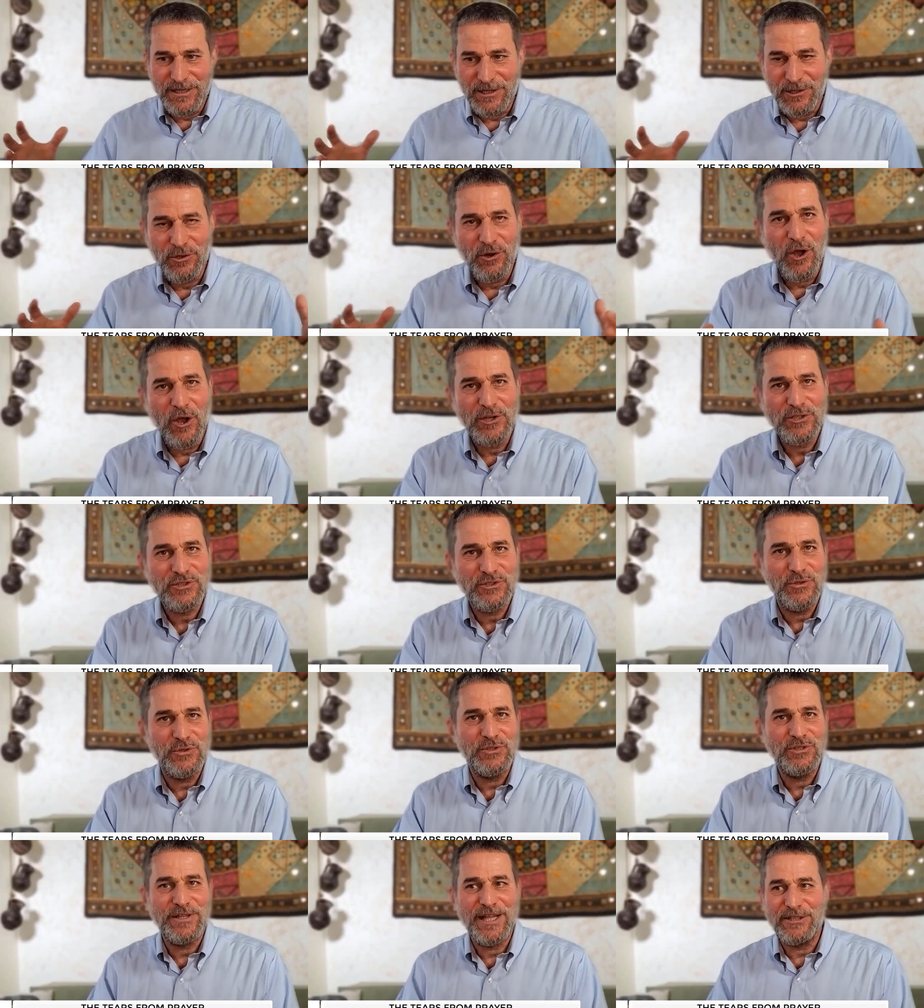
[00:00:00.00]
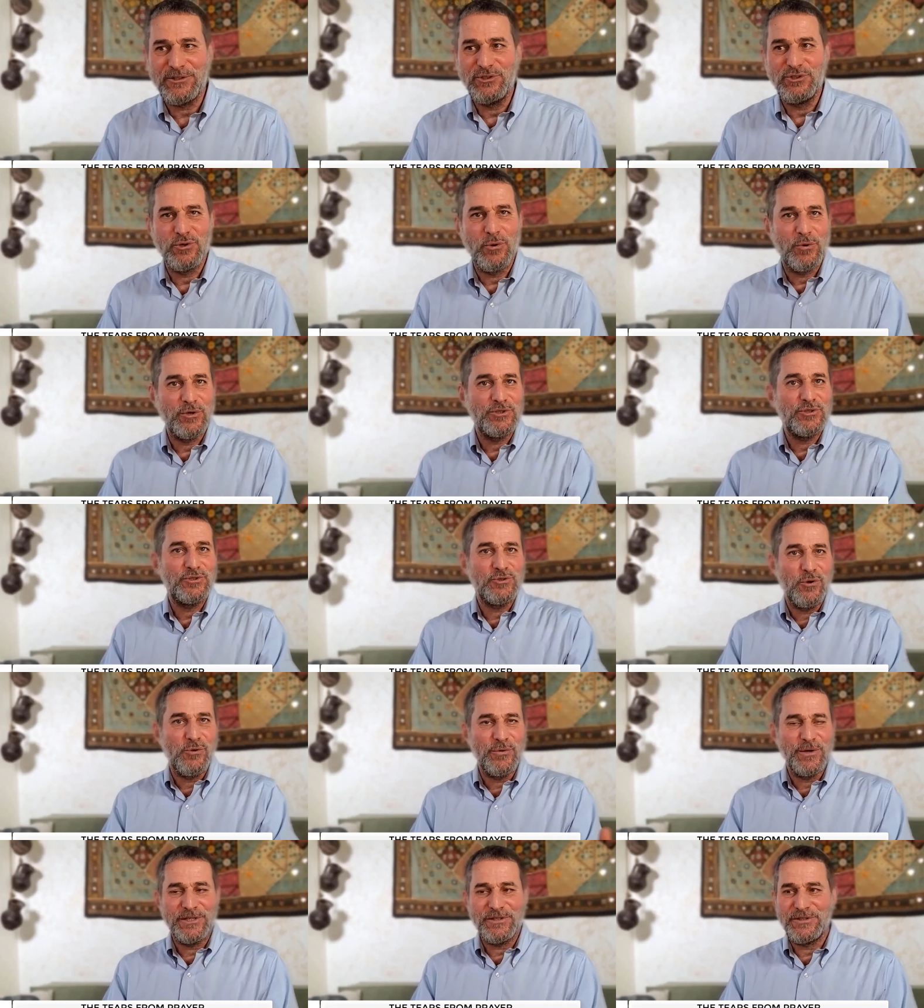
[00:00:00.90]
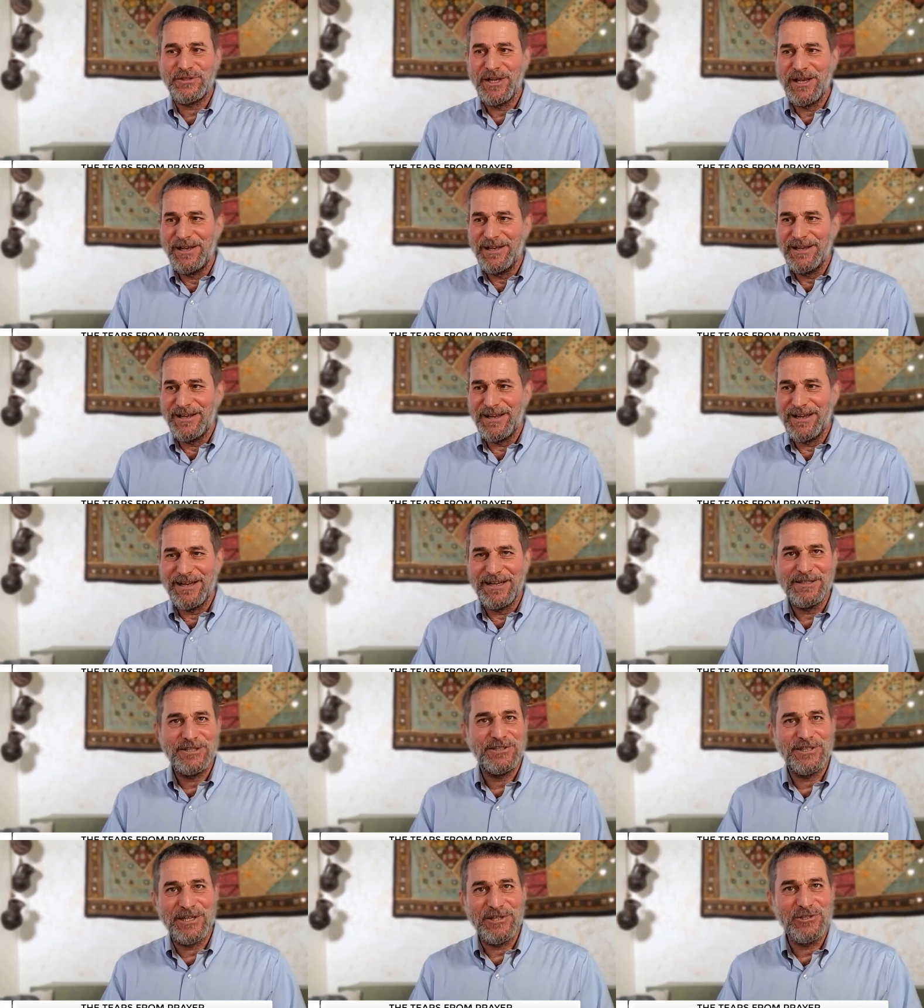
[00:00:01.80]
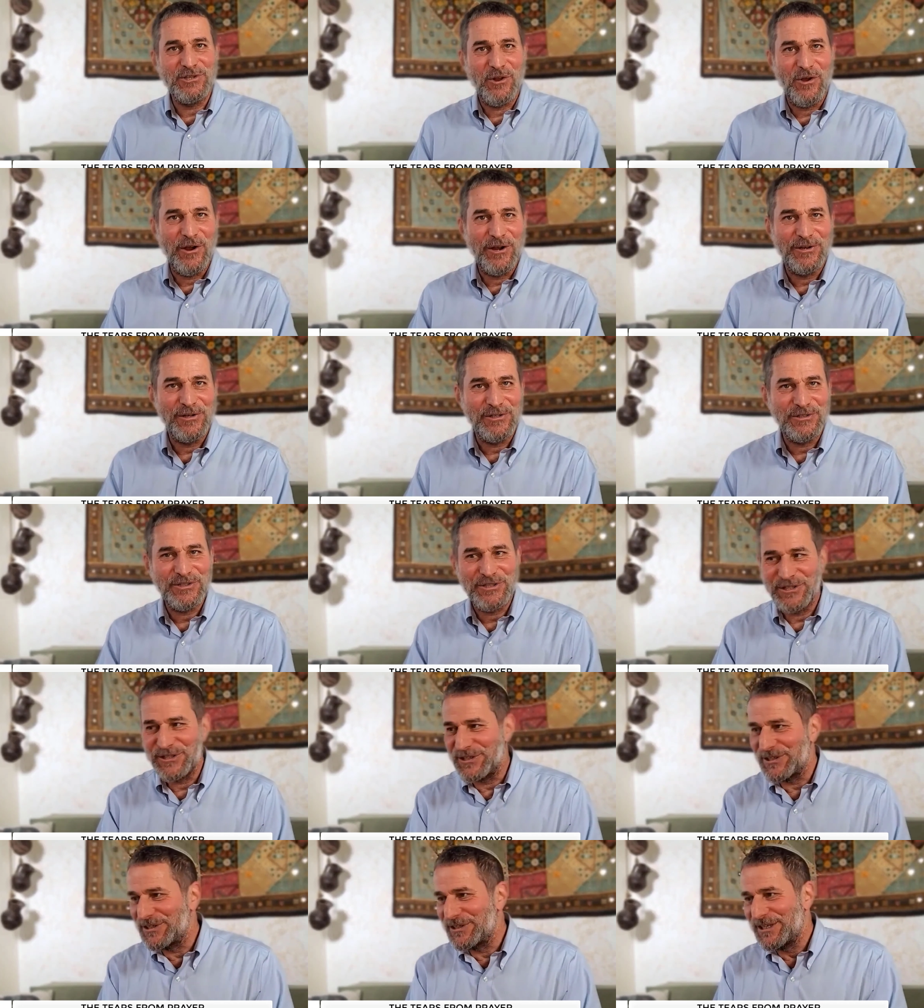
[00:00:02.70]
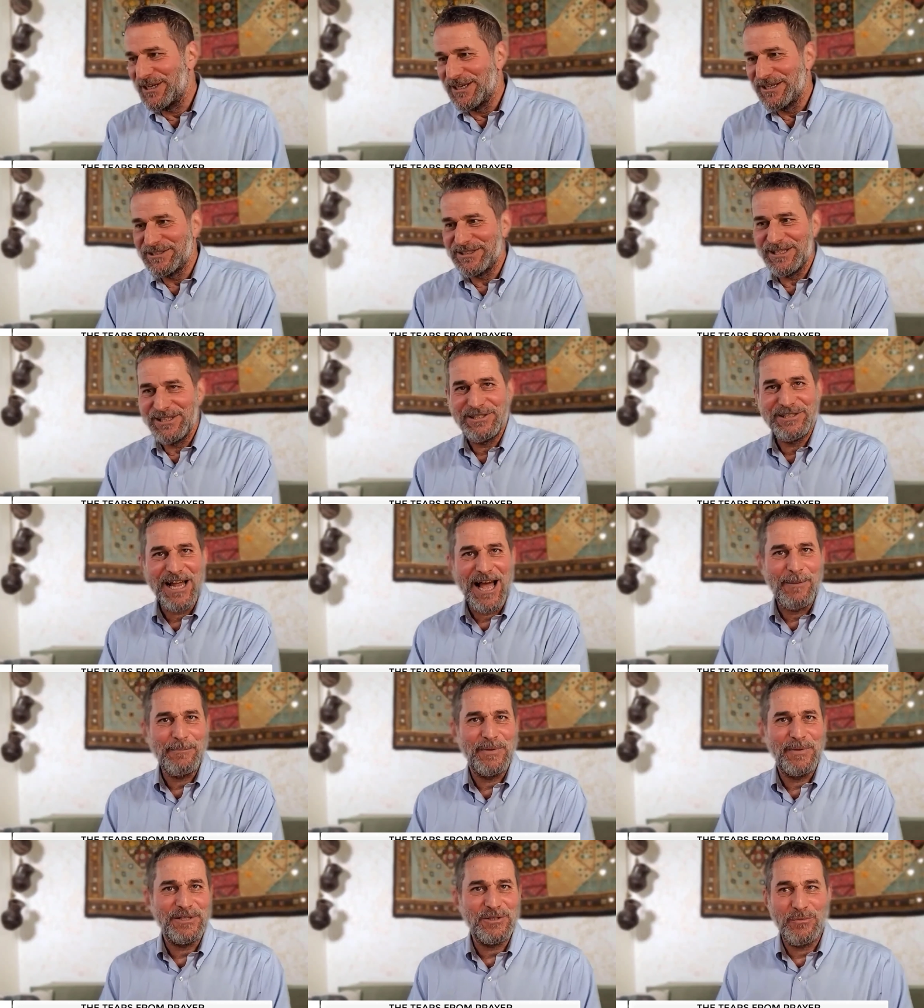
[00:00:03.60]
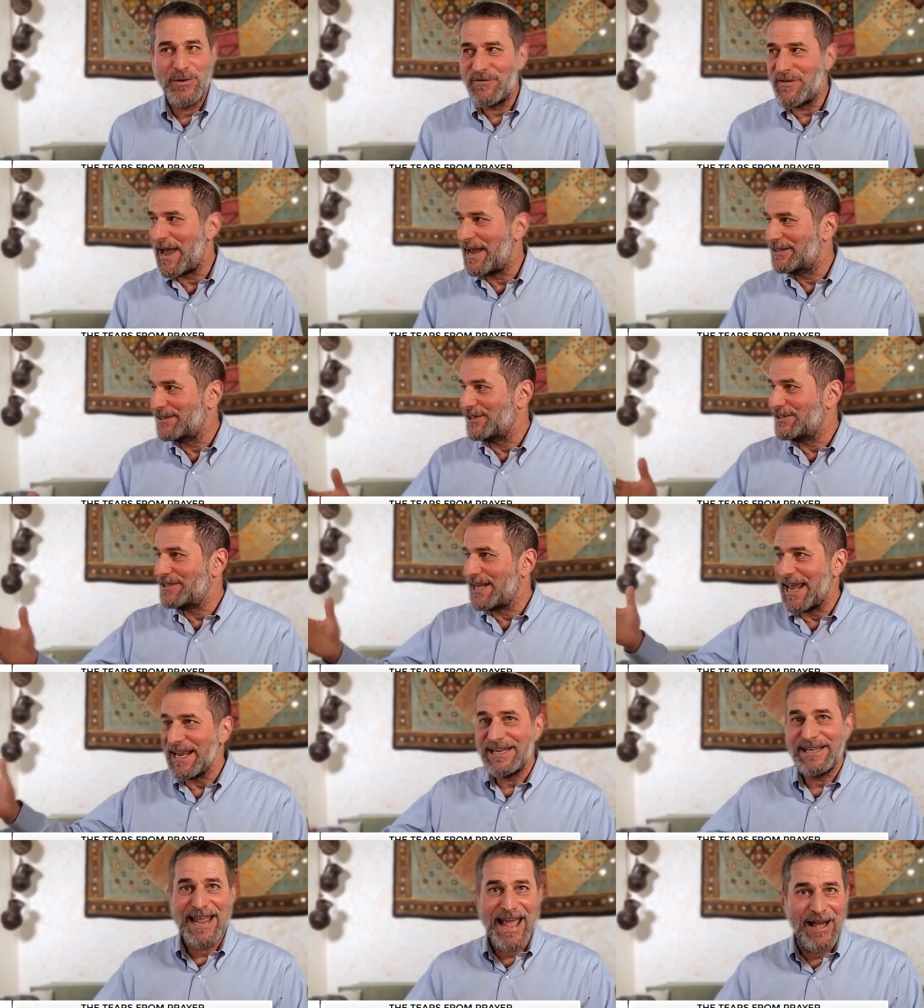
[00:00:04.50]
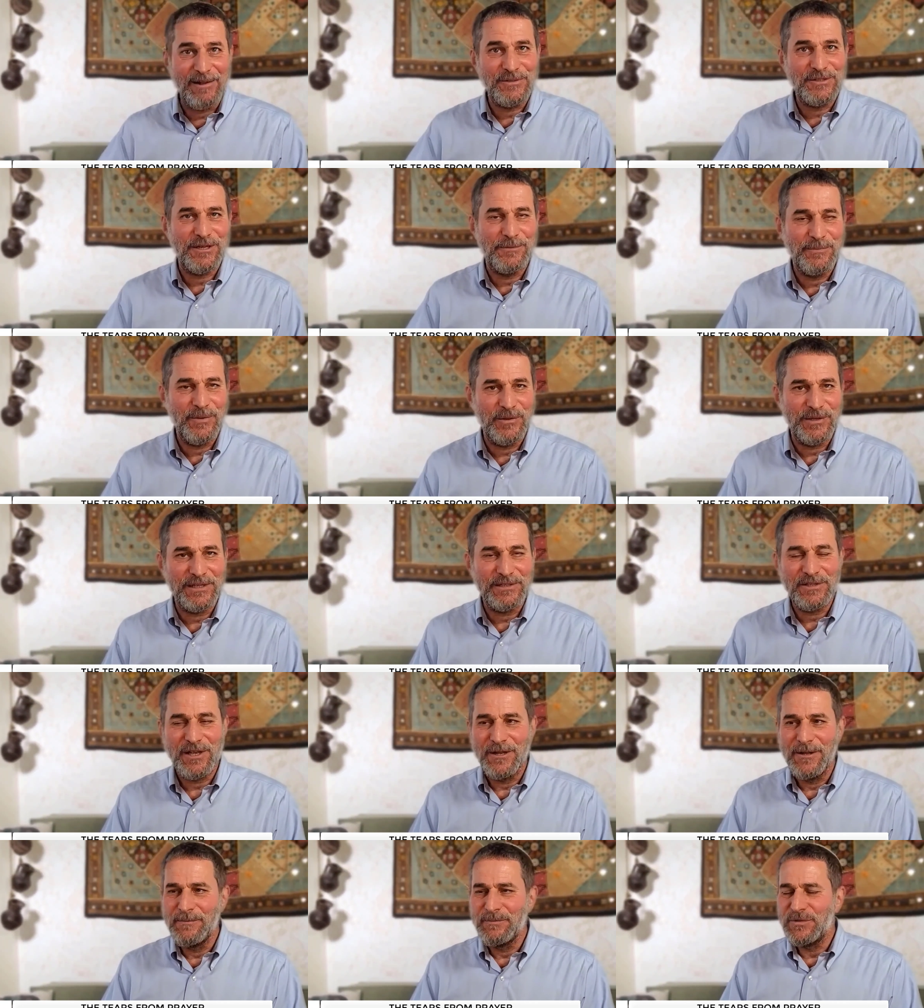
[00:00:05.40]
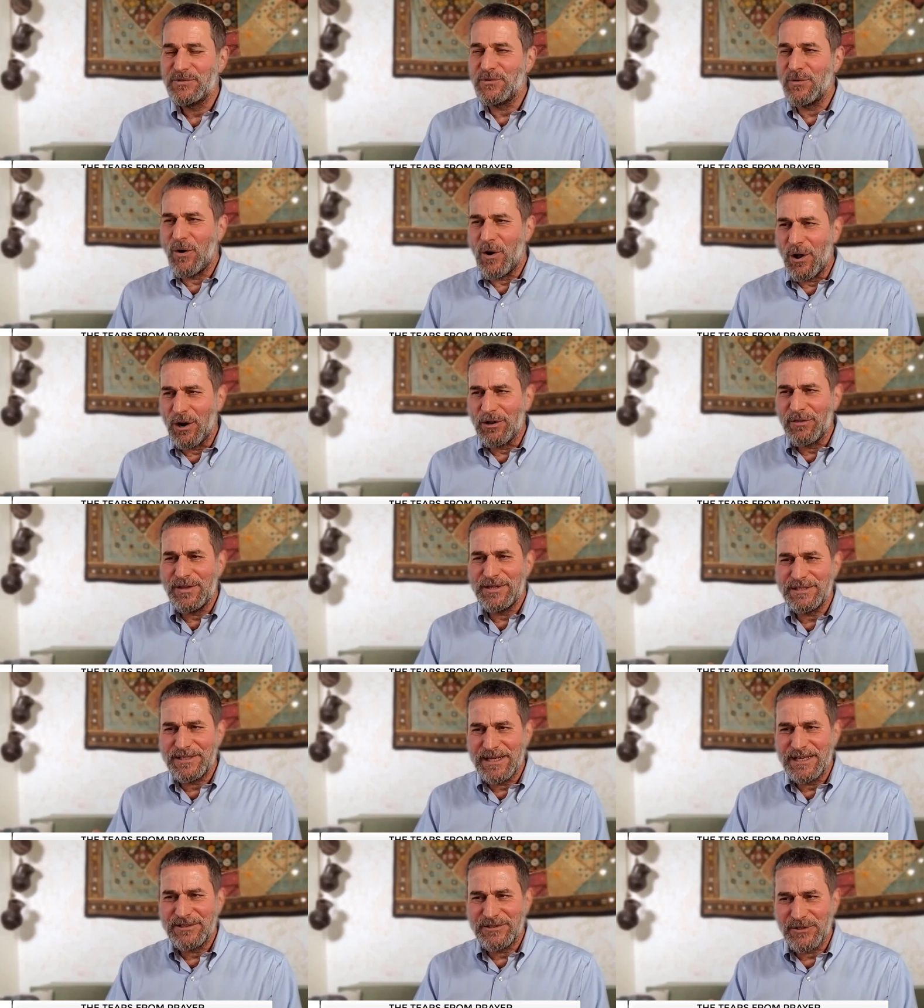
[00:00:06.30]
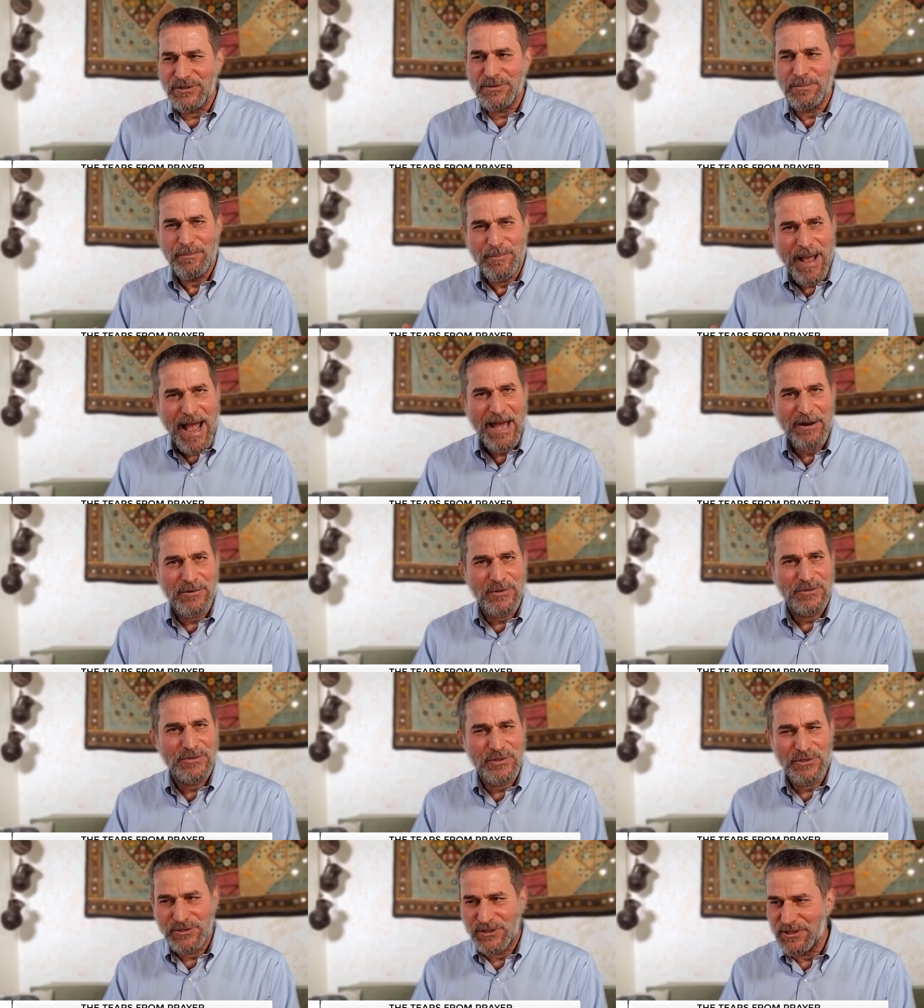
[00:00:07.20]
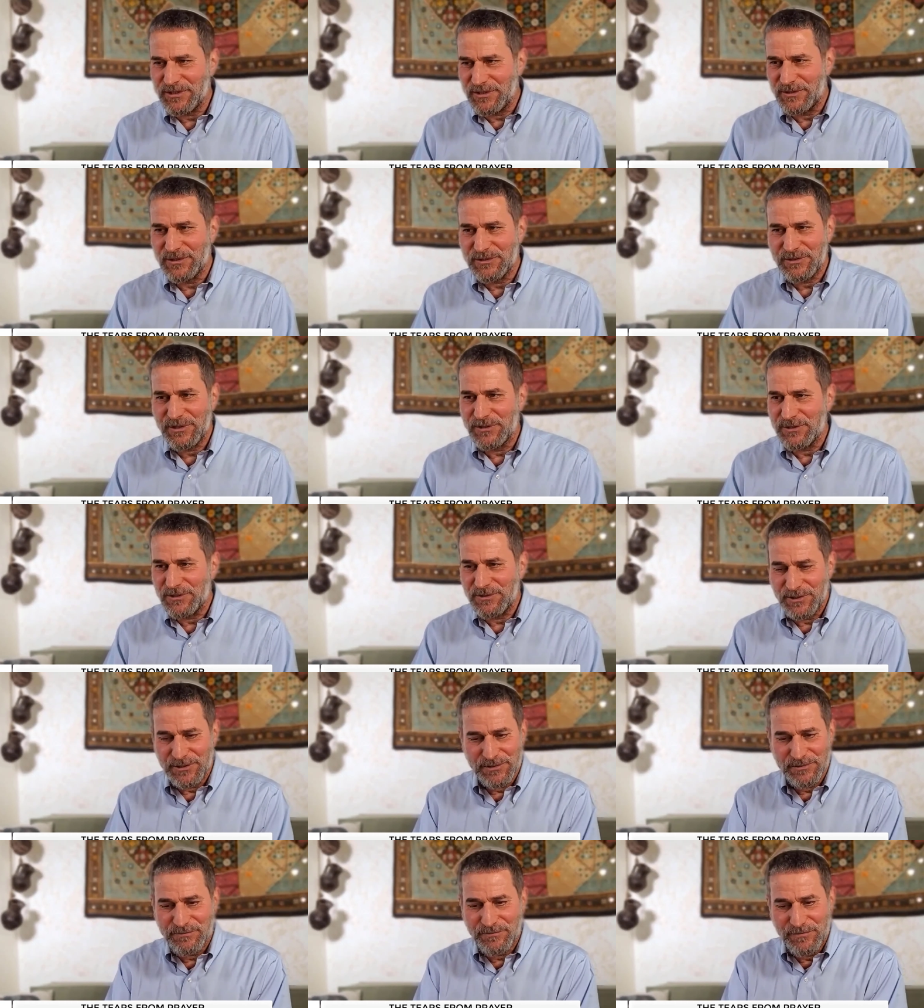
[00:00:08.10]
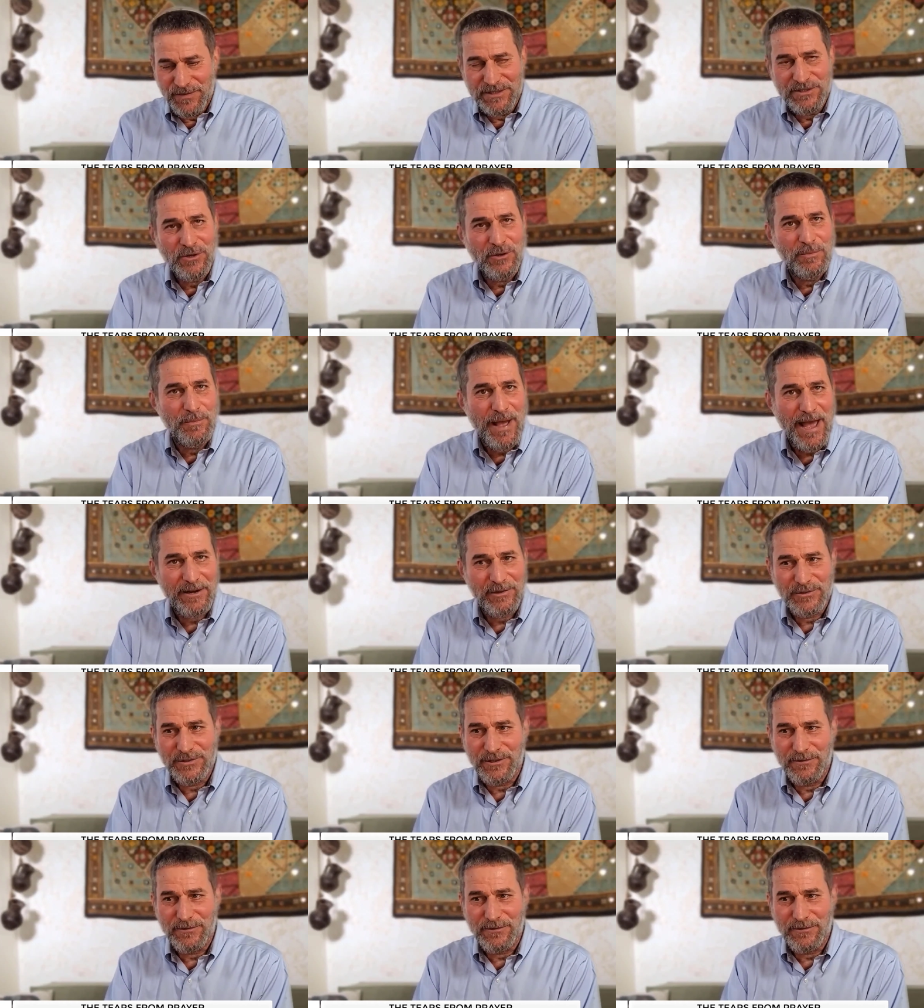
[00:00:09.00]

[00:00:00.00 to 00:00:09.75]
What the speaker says: lawsuits that George Soros sends lawyers to stop us. We've had to take down some buildings. So all of these things, there's battles, there's physical battles